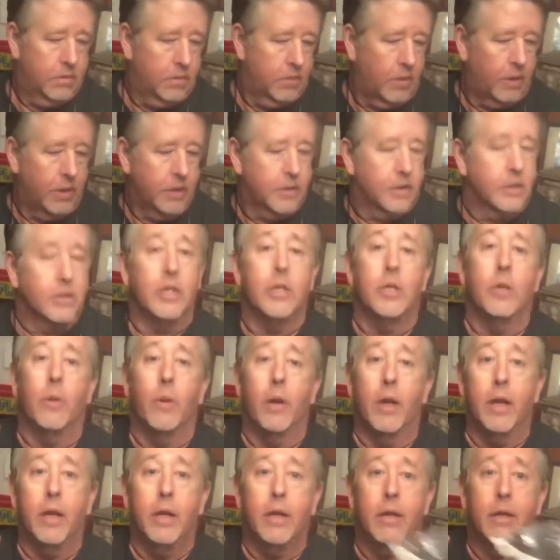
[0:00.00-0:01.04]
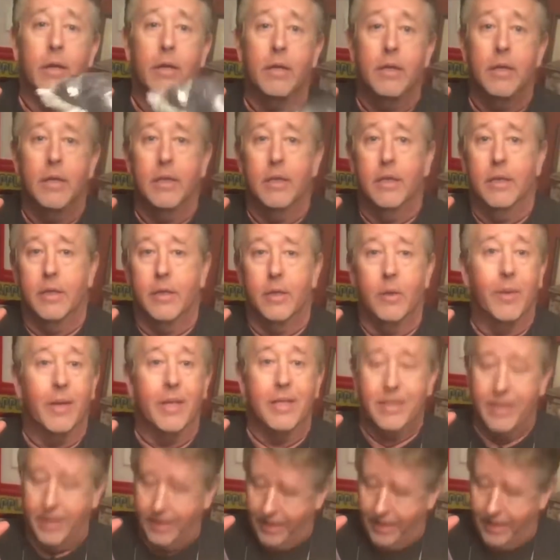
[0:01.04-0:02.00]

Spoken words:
No, this is underwear. You want to see